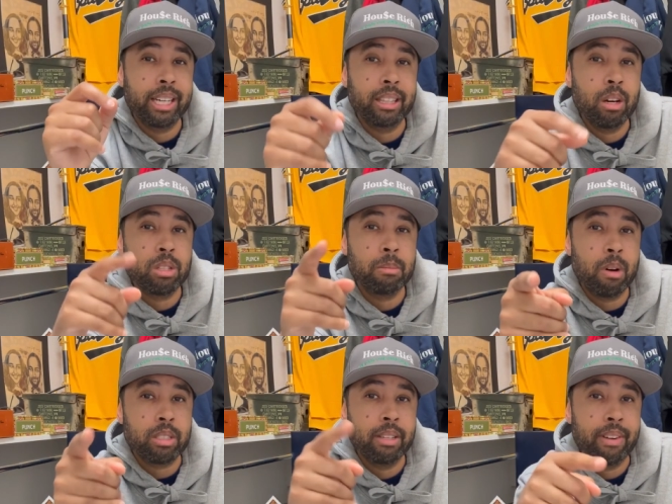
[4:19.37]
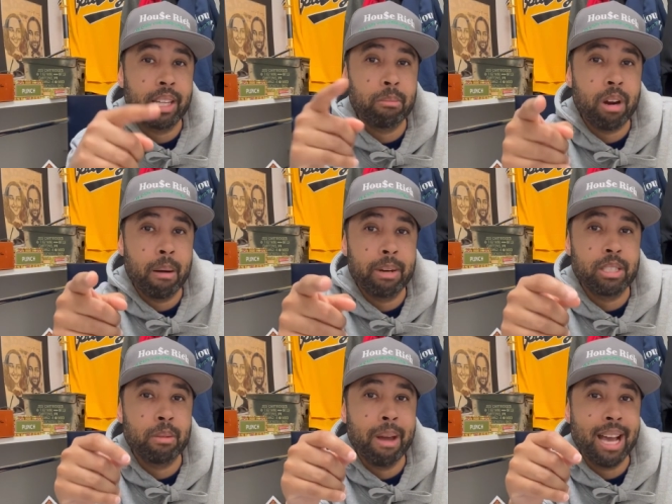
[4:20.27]
to get those multifamily
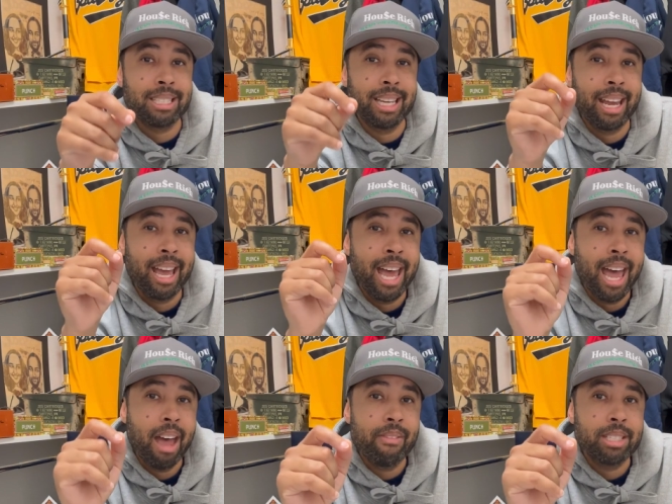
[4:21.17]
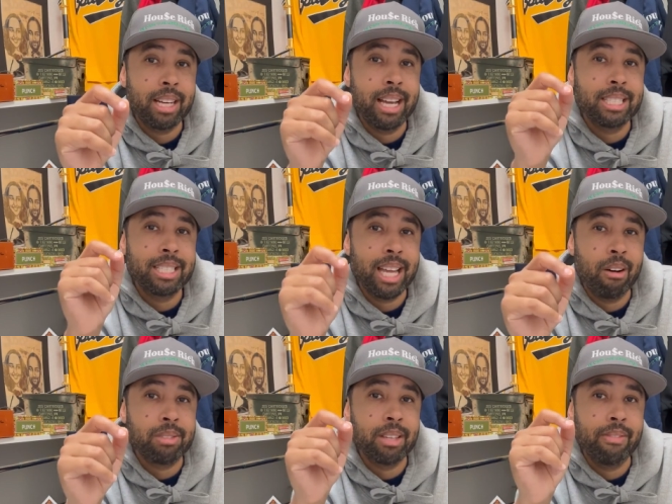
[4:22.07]
properties to pass that FHA
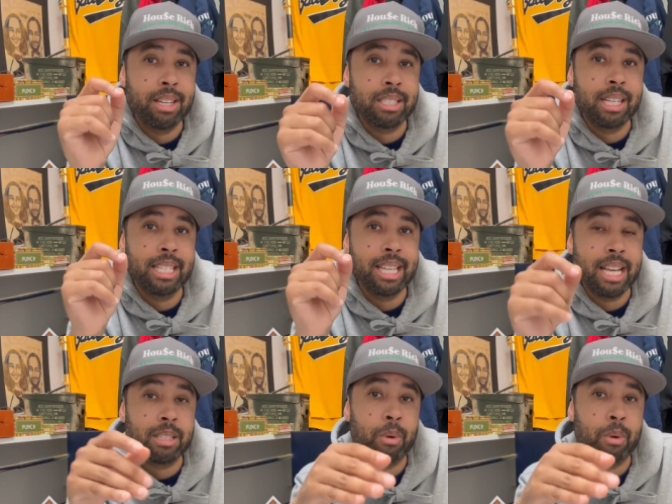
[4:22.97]
self-sufficiency test.